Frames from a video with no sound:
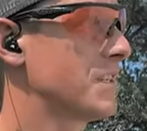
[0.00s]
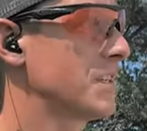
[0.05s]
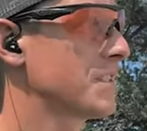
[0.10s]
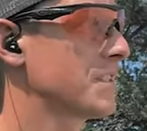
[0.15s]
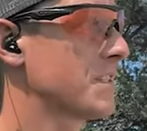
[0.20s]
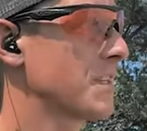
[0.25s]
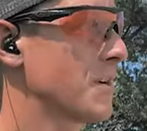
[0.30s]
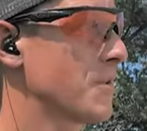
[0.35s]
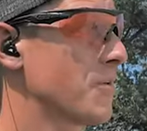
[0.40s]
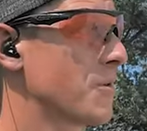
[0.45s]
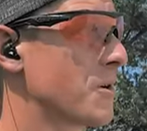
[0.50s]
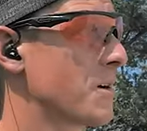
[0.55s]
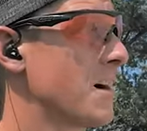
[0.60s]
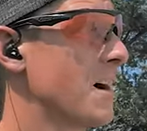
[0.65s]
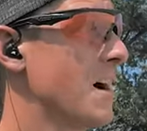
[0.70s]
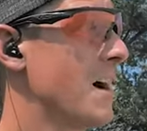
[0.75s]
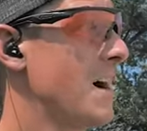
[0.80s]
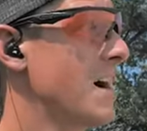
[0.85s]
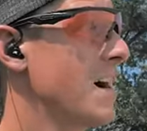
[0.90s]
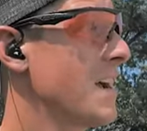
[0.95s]
just that we're
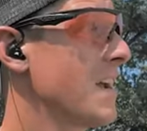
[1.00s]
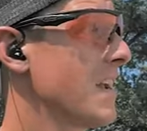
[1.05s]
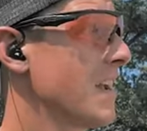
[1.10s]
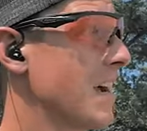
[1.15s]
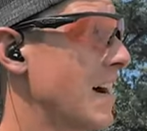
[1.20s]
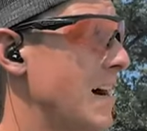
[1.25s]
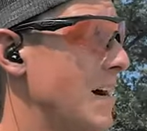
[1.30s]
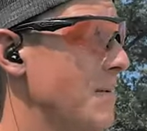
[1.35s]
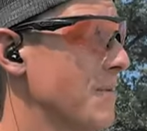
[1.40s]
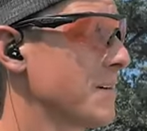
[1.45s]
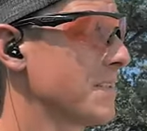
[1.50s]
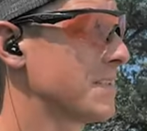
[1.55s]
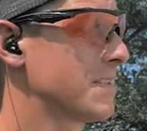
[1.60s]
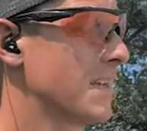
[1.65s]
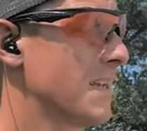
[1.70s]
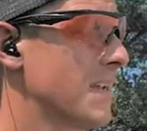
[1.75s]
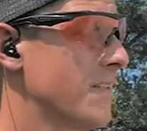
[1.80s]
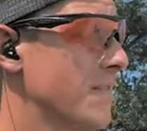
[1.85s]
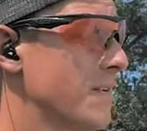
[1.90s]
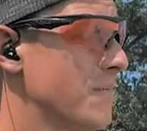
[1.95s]
high, I would
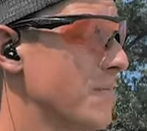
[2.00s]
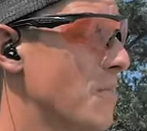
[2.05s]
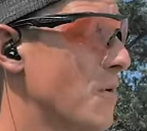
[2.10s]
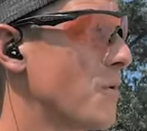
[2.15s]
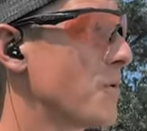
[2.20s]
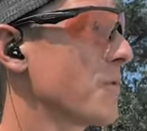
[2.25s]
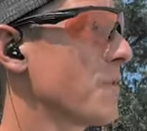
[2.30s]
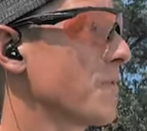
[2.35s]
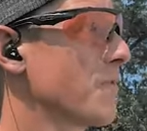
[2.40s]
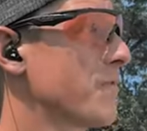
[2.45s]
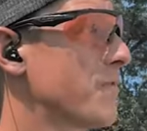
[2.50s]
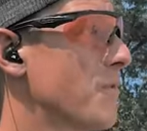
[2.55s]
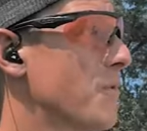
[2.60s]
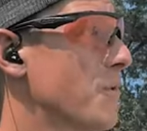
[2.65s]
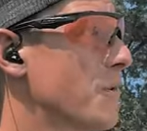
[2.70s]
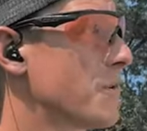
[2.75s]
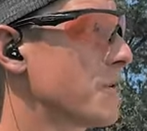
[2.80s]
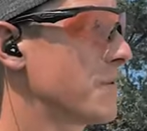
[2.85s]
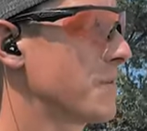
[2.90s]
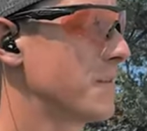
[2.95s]
say even more than
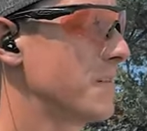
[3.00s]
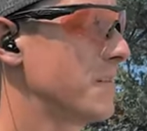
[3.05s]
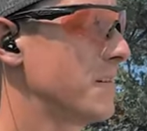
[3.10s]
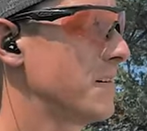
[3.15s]
four